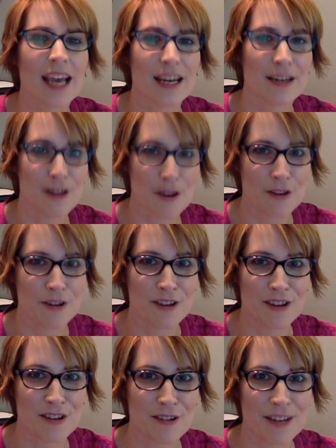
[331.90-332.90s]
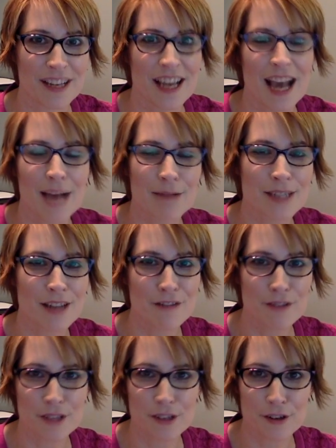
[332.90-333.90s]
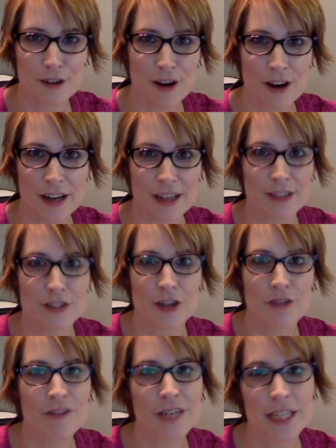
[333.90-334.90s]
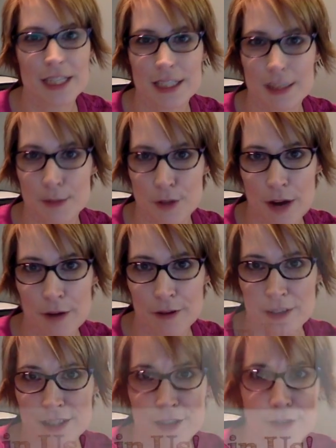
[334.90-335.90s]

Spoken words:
and I know you can do it. I'm Steph from the Nerd Garden. Don't forget to subscribe to us